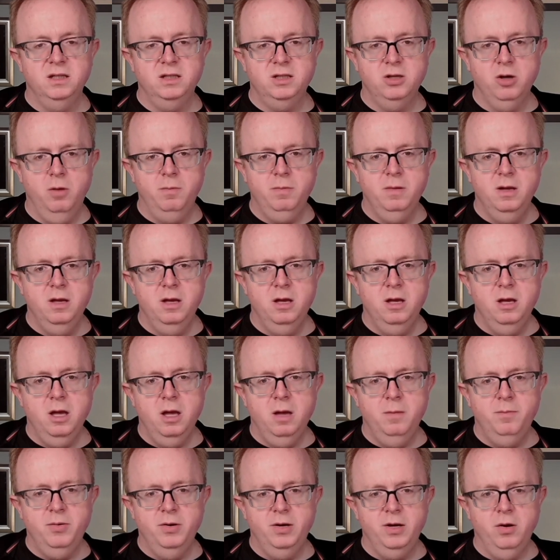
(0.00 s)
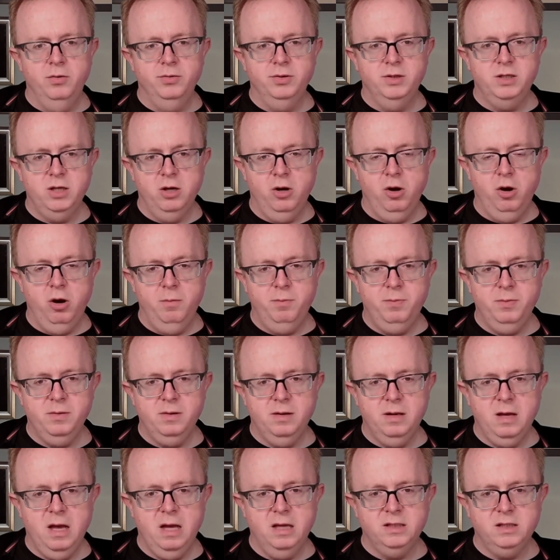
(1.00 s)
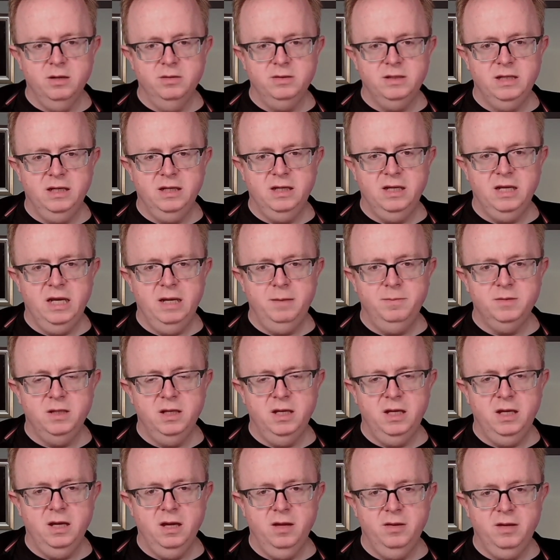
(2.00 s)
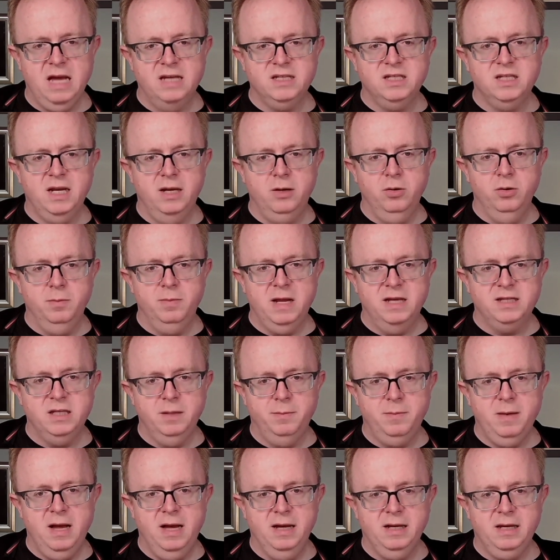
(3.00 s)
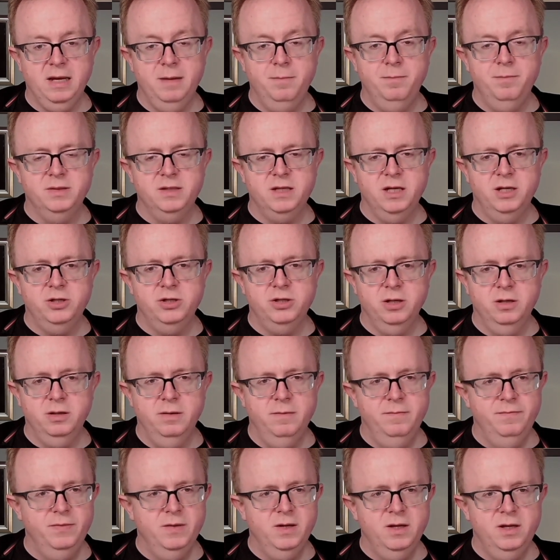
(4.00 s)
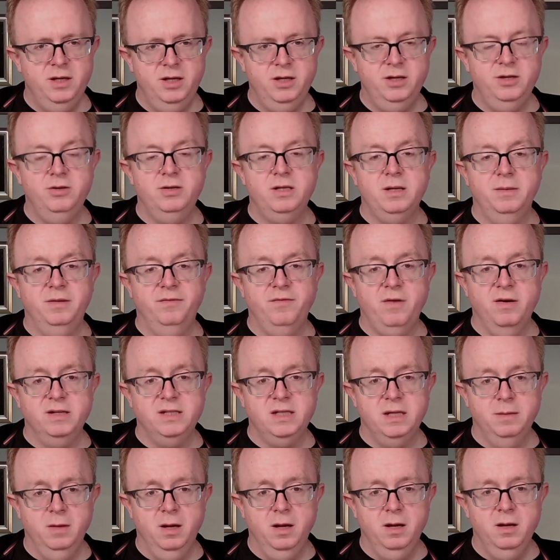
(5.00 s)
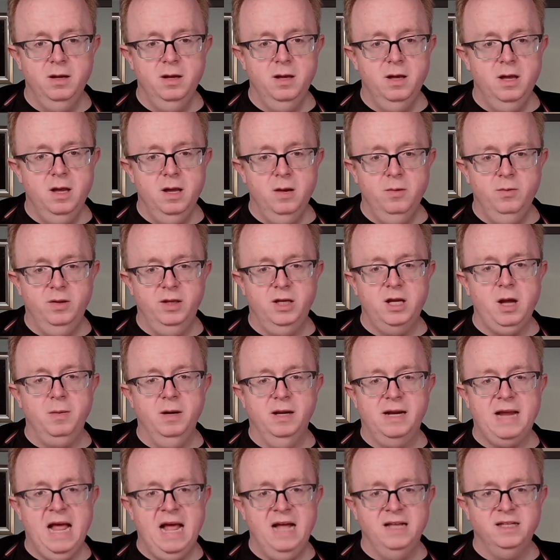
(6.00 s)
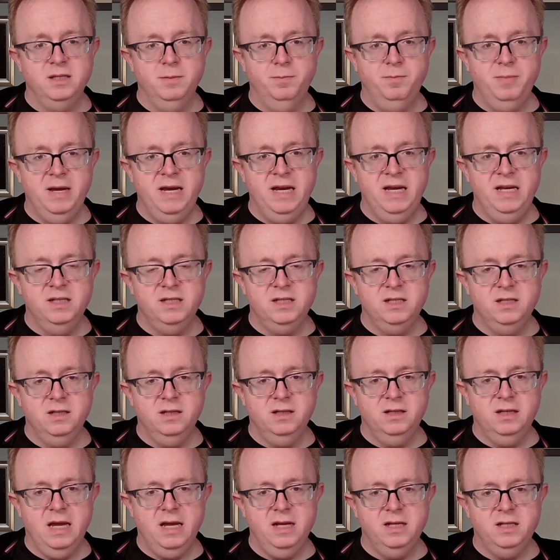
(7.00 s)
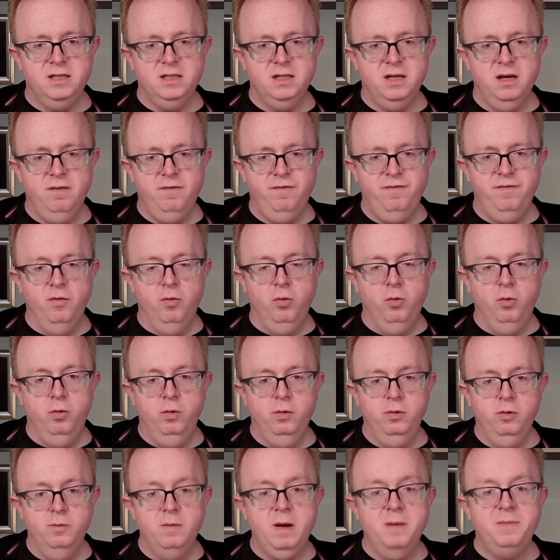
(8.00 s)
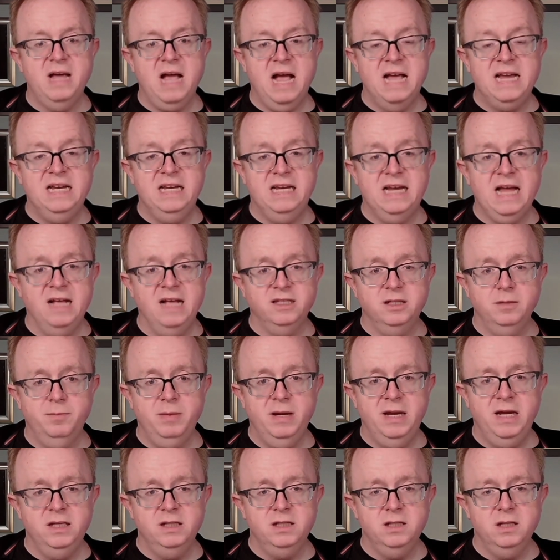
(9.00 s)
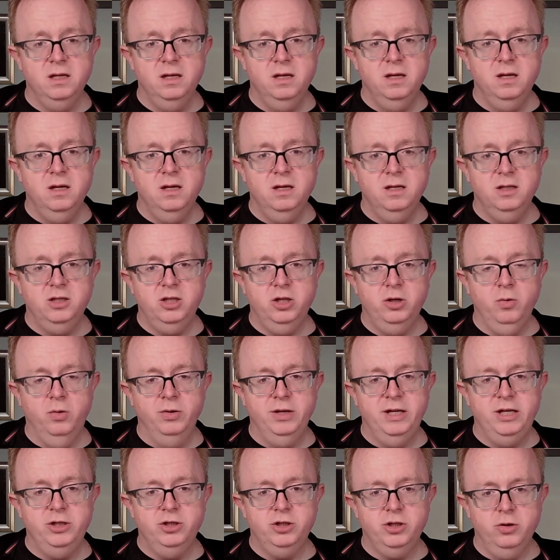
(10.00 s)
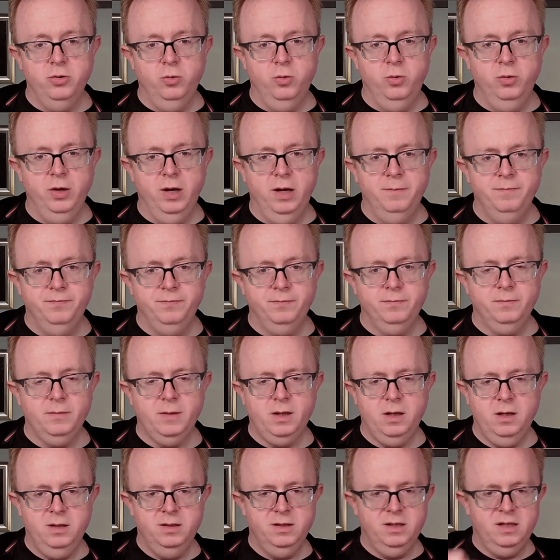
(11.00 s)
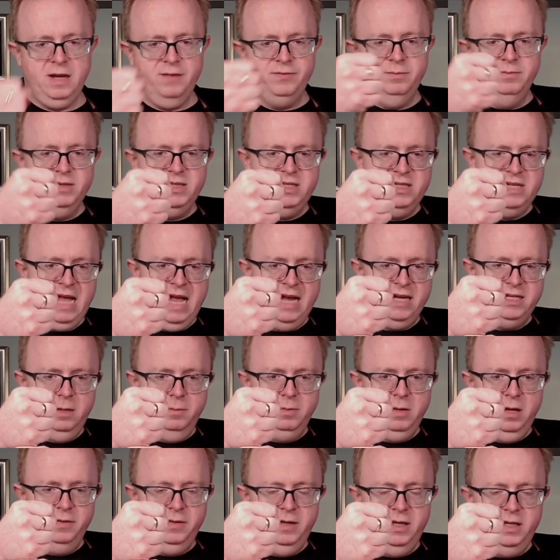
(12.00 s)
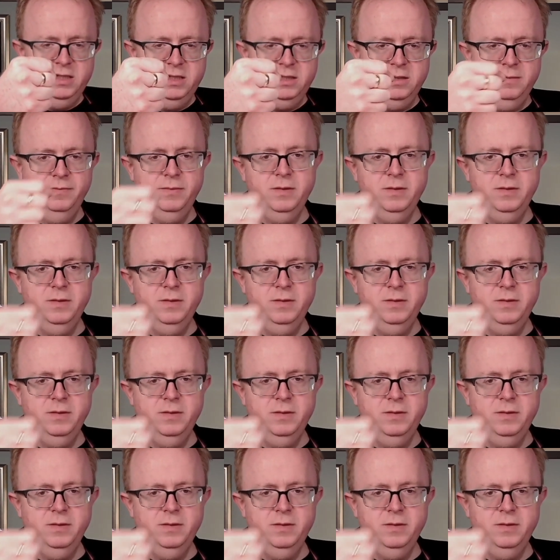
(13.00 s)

top and put it on top so as it keeps the acetate or the plastic bag in position. You can do something very similar with a couple of cans of beans. Get 4 or maybe 8 cans of beans, 2 on each corner, and have them stacked up like this.